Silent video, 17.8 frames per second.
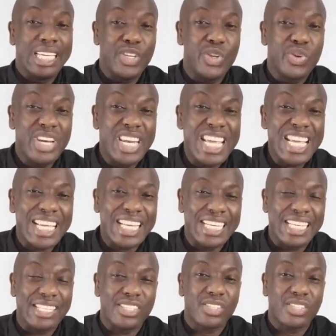
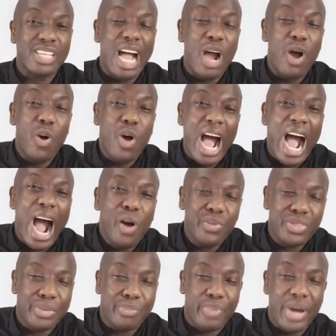uniqueness,
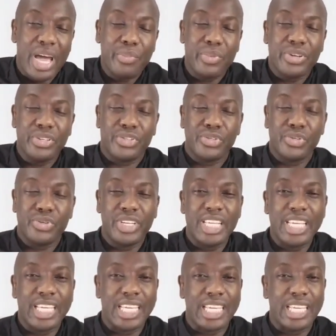how the Bible is
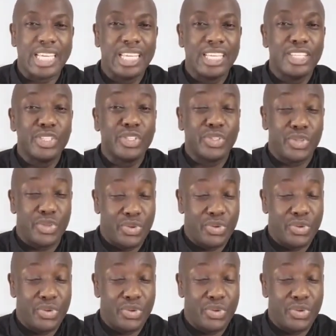unique to